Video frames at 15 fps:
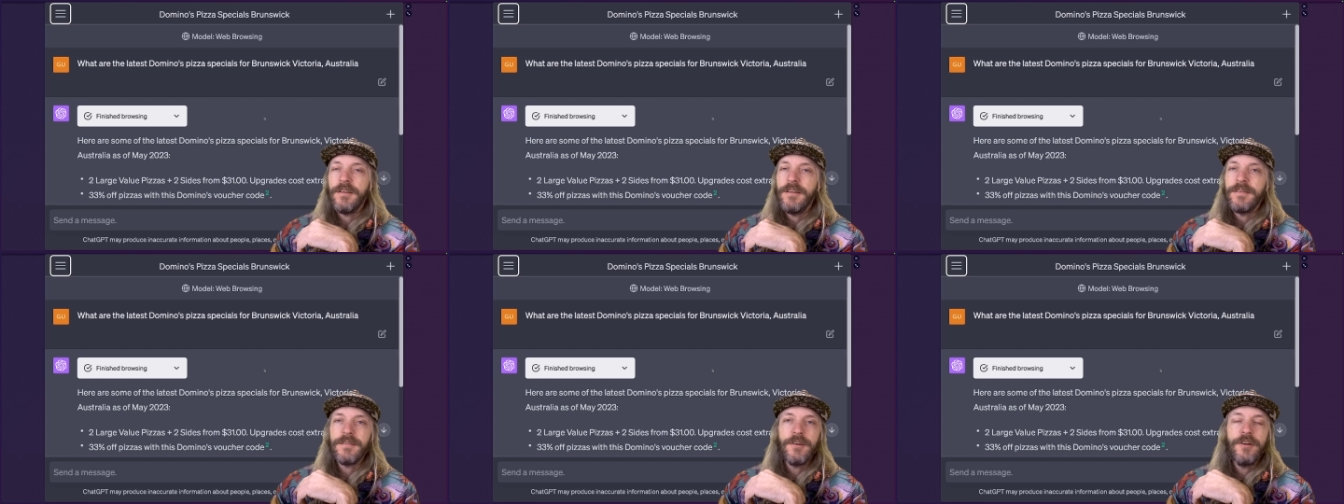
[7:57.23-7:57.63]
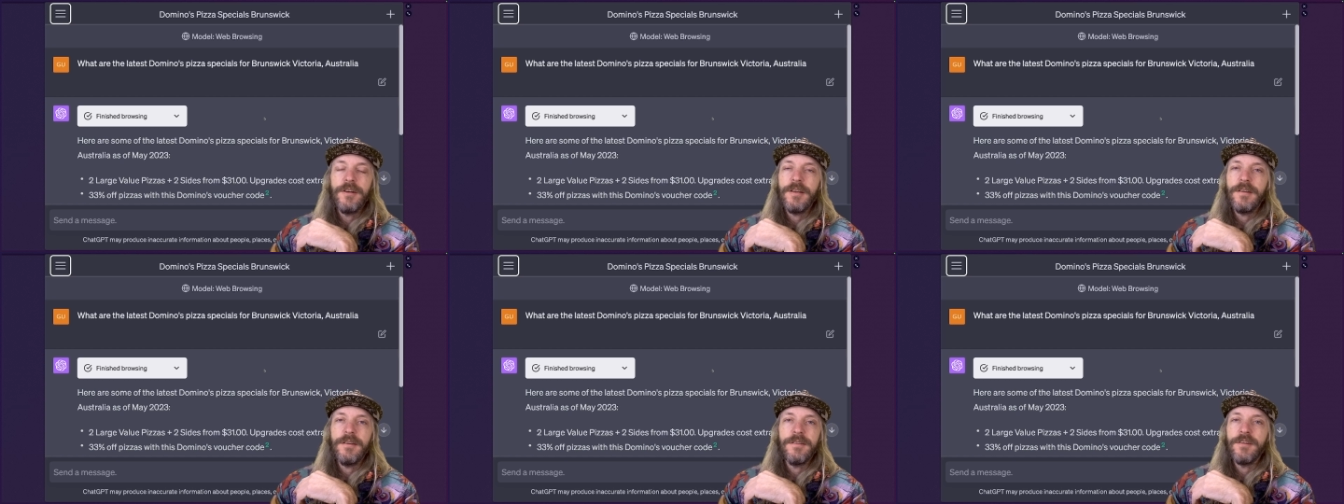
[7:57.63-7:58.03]

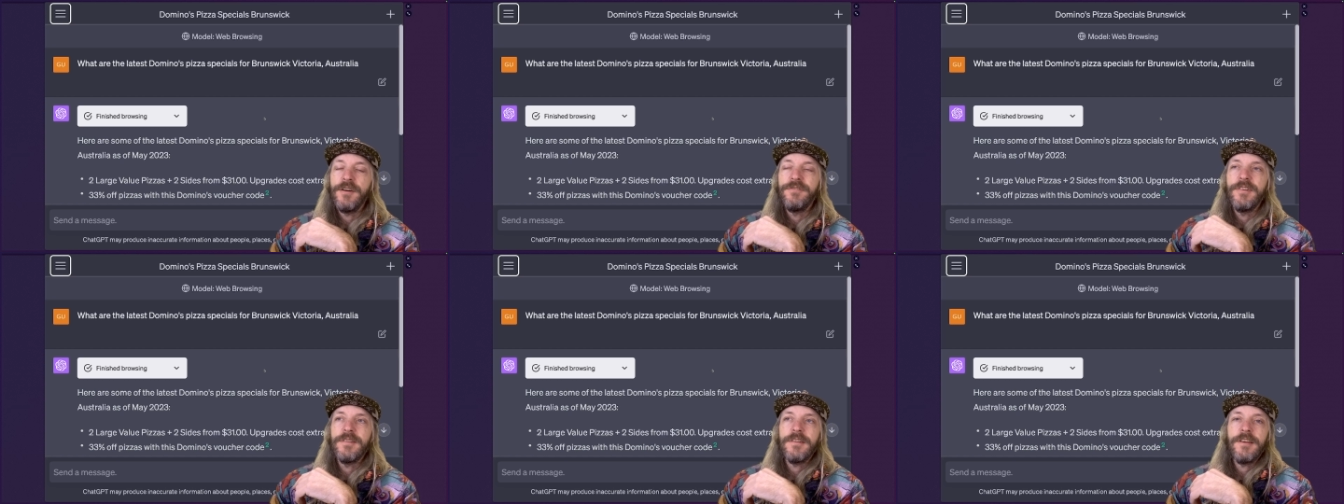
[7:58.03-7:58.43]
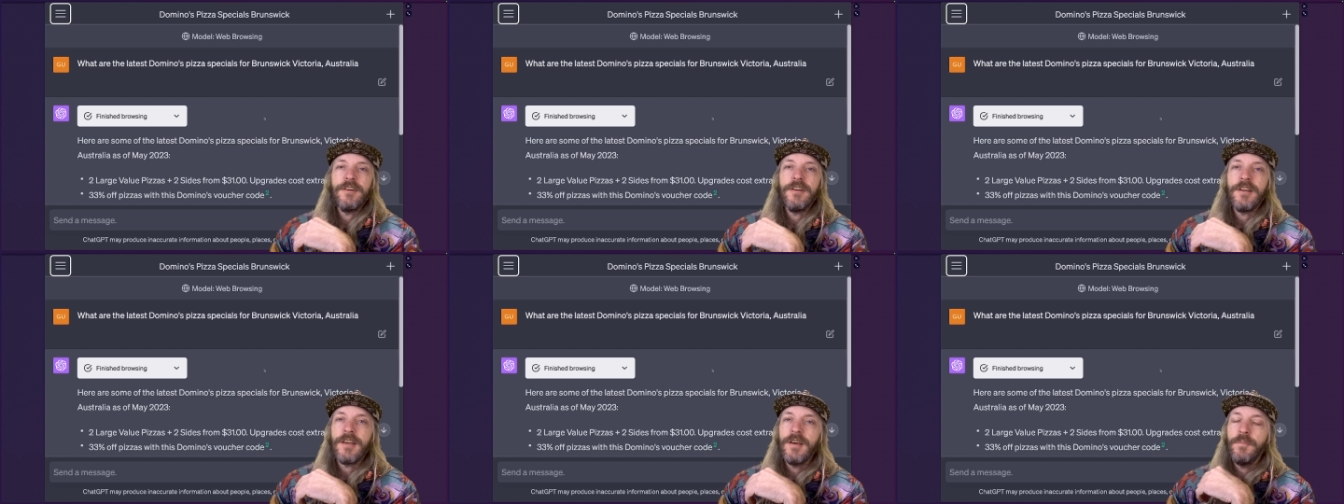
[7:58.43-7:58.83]
It's obviously
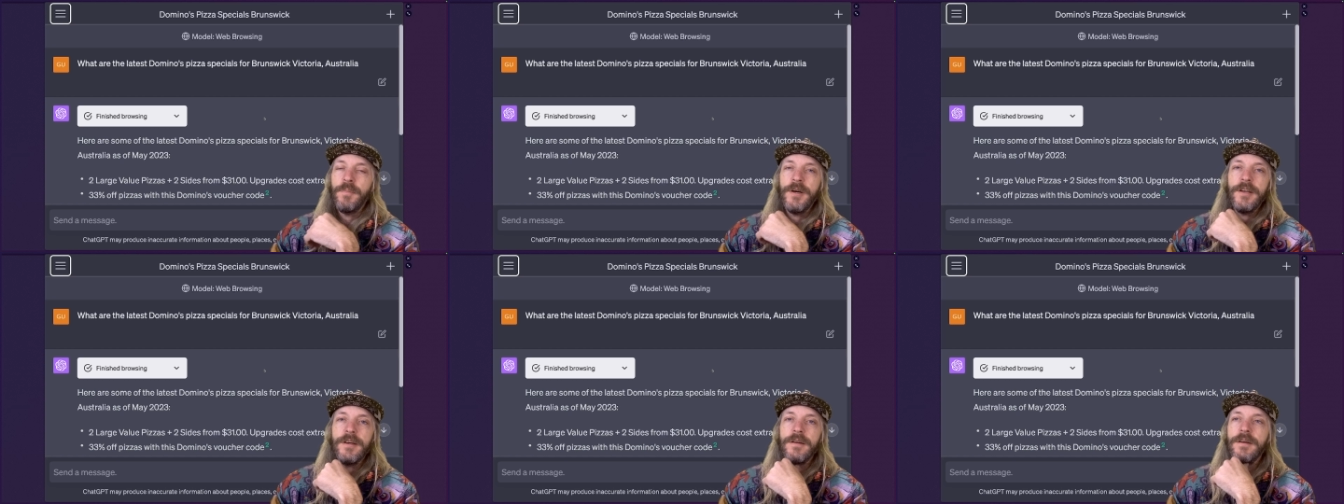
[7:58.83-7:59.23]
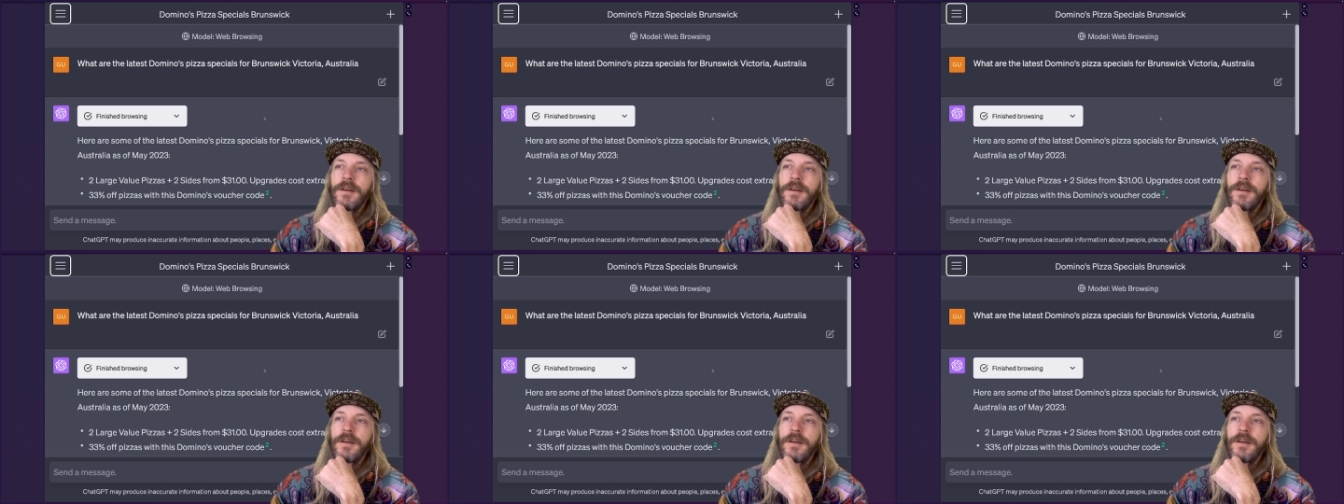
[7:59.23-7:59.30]
going to get better.